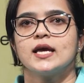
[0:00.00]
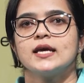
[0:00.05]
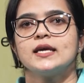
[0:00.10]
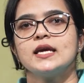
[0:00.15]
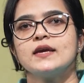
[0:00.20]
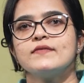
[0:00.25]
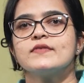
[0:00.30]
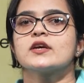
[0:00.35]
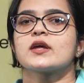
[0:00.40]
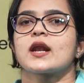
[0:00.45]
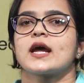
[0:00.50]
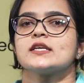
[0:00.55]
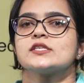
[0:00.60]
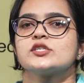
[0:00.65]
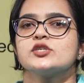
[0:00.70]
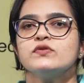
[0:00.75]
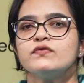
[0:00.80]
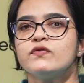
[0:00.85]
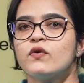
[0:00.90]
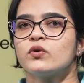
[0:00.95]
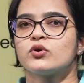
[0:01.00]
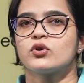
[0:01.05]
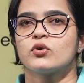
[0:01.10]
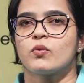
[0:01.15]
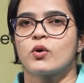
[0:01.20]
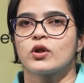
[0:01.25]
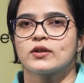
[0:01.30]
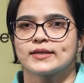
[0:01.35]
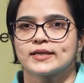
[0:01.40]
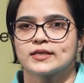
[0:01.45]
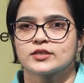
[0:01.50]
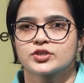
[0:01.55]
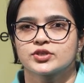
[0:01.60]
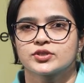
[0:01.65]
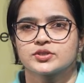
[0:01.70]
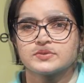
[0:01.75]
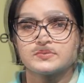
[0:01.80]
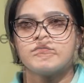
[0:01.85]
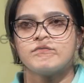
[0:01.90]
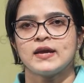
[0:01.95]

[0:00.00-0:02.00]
giving rise to photovoltage.